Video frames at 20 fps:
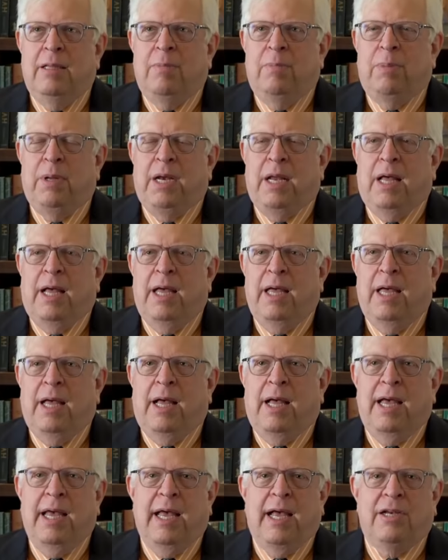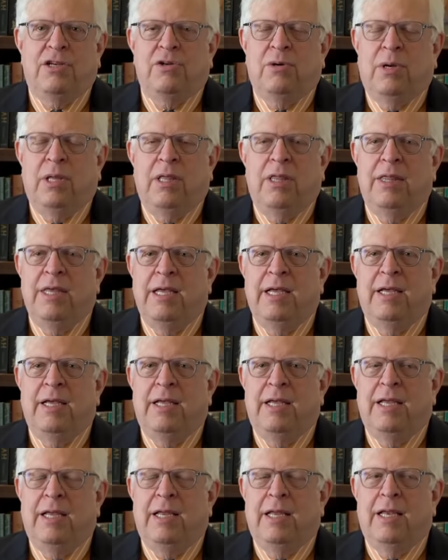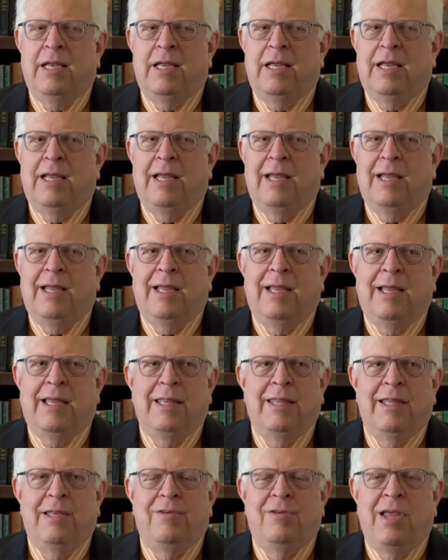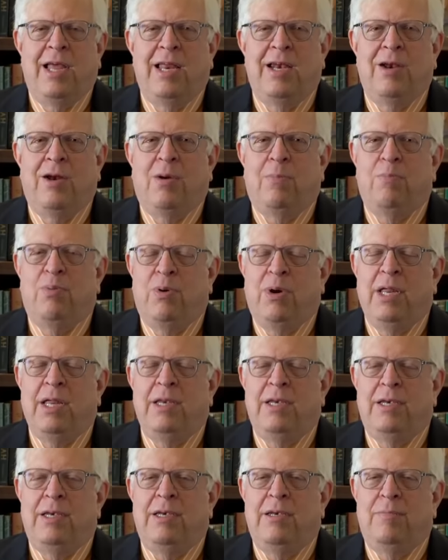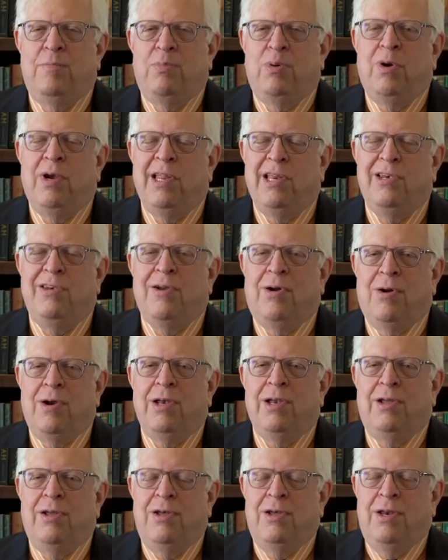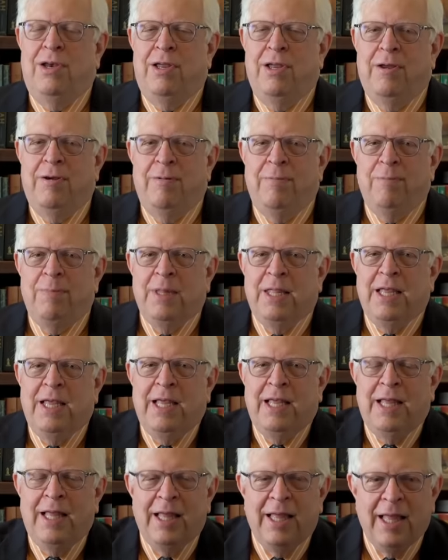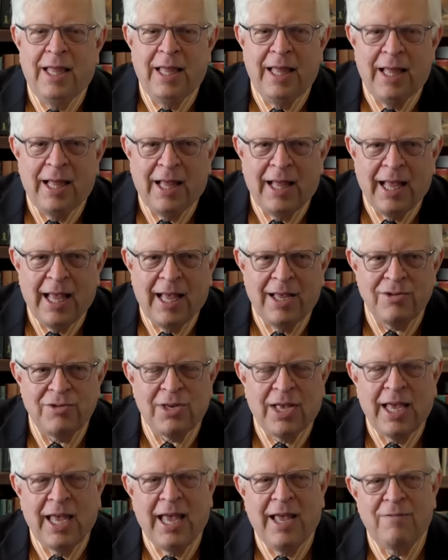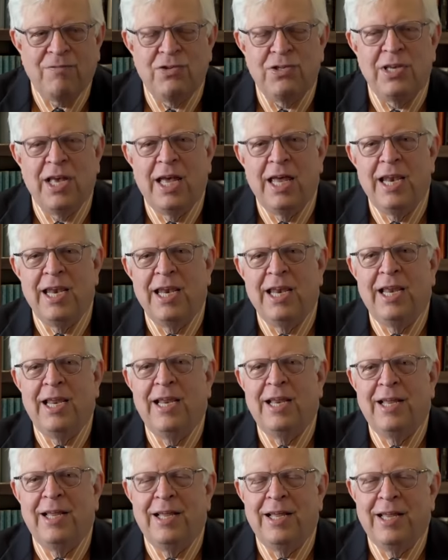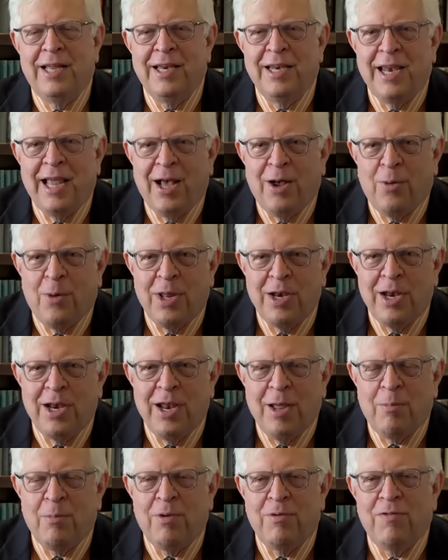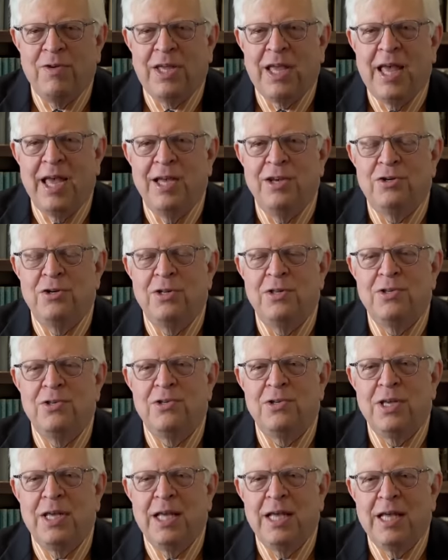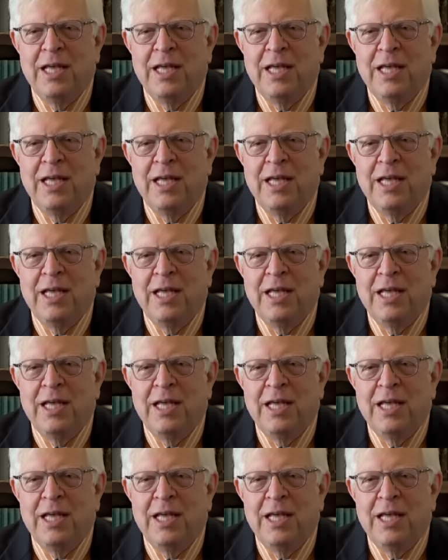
But I I actually think uh, the ten are pretty pretty darn good. Uh, as I have said now on a number of occasions,